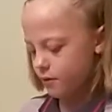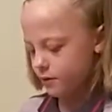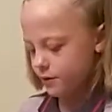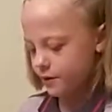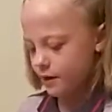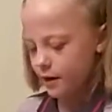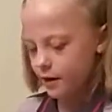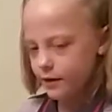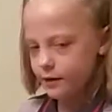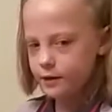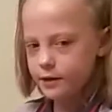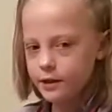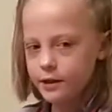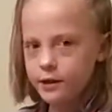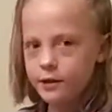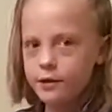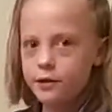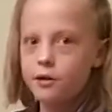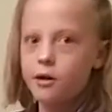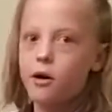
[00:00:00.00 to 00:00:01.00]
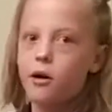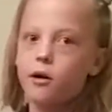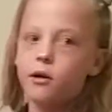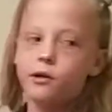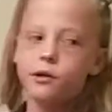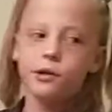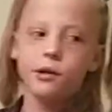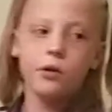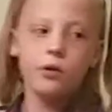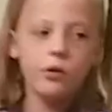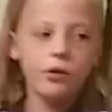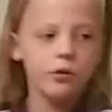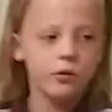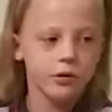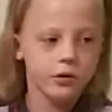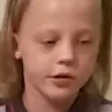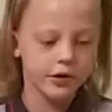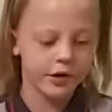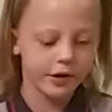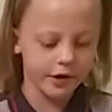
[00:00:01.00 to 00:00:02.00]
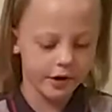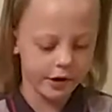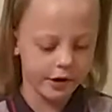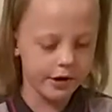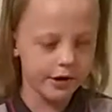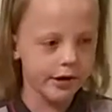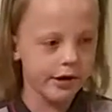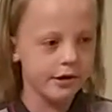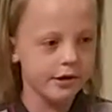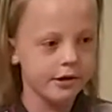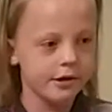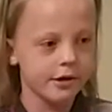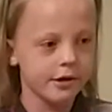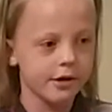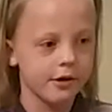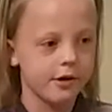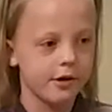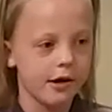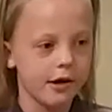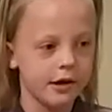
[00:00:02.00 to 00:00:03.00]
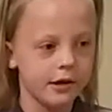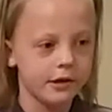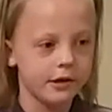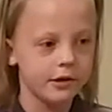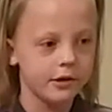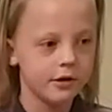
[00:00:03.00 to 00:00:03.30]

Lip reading: scientists also use the internet